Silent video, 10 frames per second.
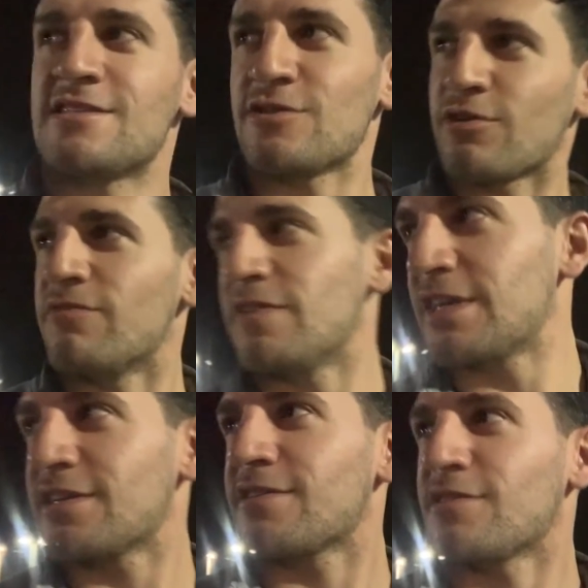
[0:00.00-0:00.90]
it's so
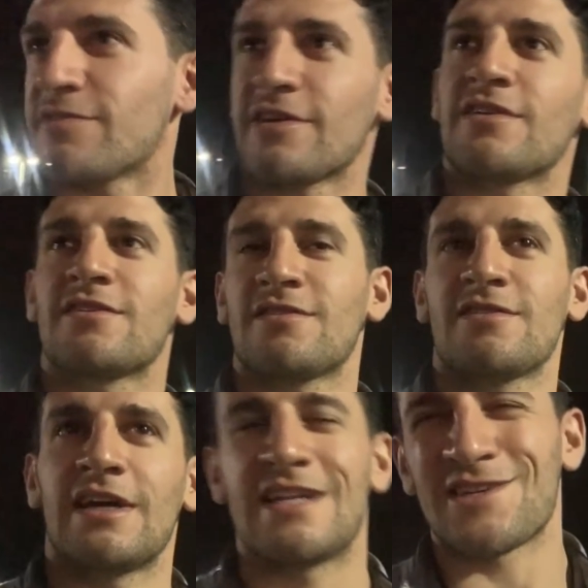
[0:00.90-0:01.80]
convenient to live here,
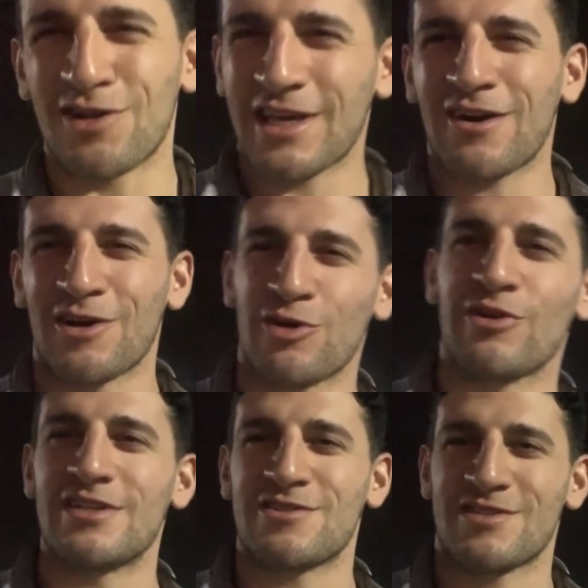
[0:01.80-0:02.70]
and it's all like on a
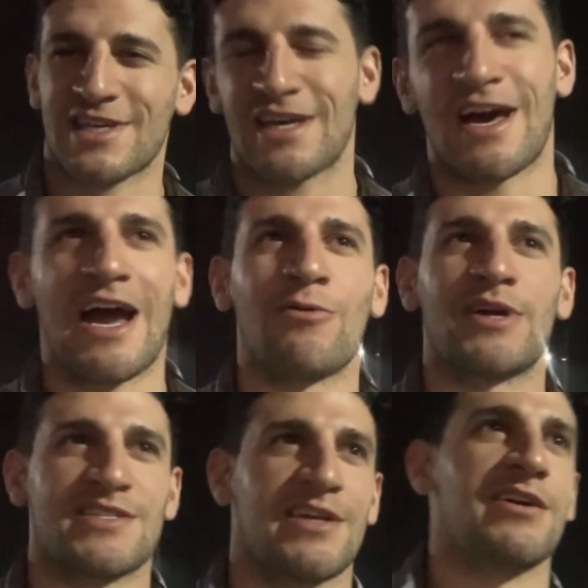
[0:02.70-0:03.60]
grid, so it's like a
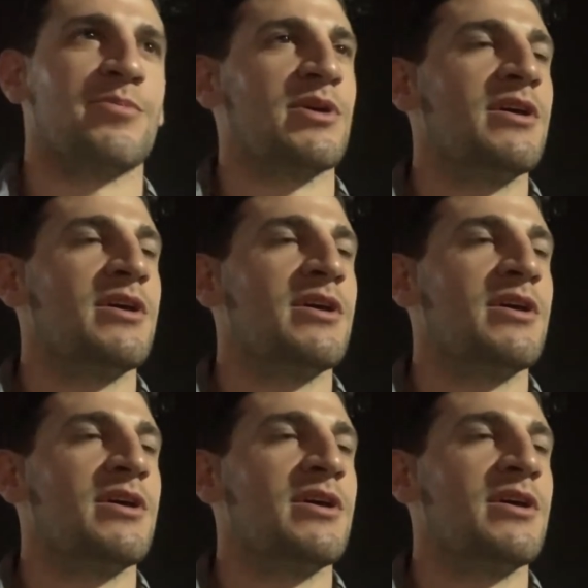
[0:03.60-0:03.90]
highway setup.